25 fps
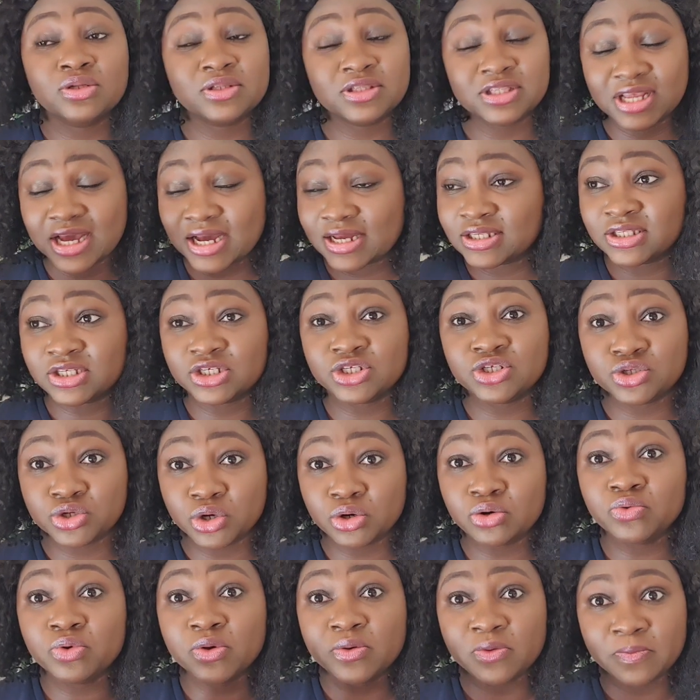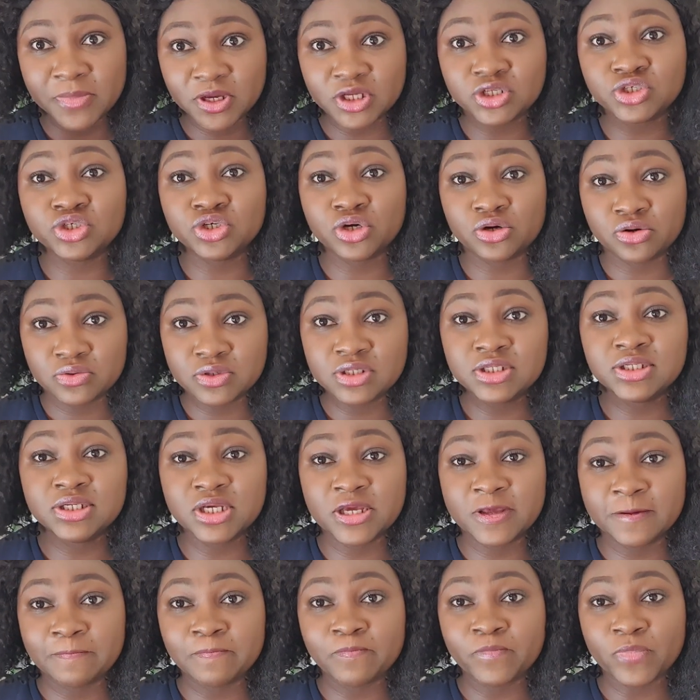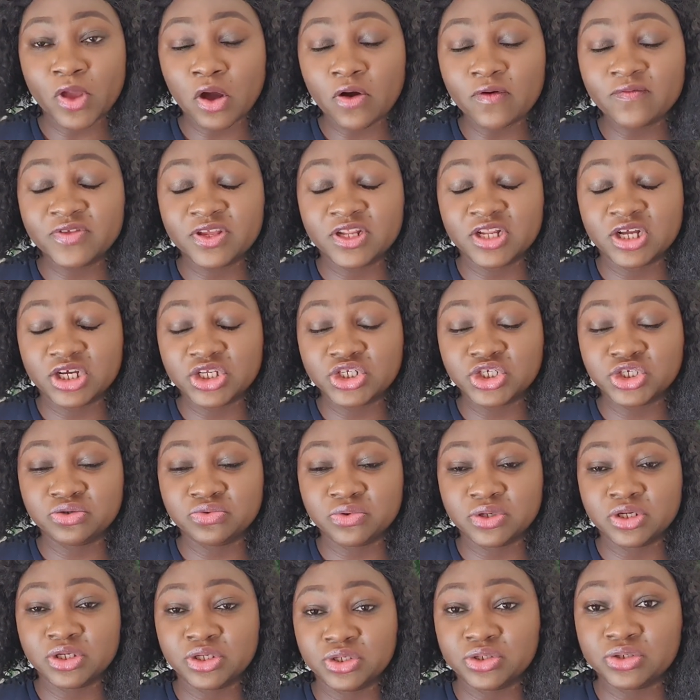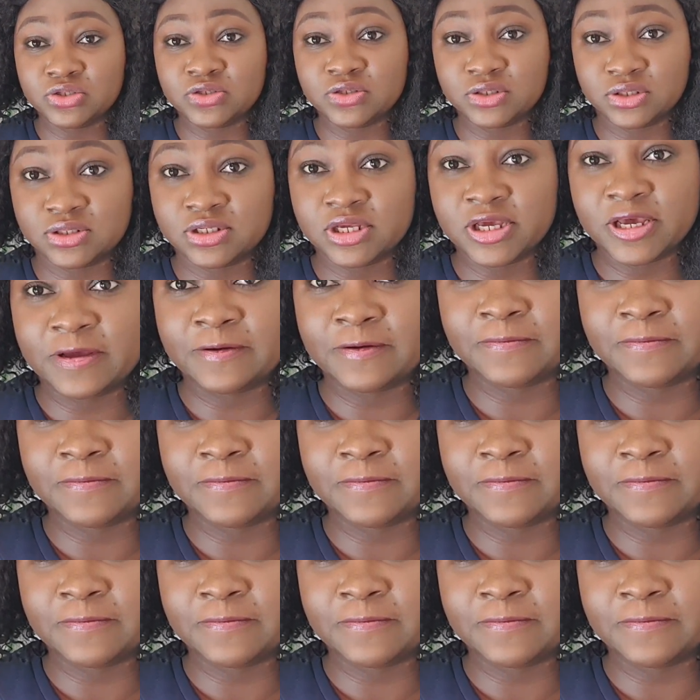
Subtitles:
that's the story of majority of the Nigerian youths. Yeah.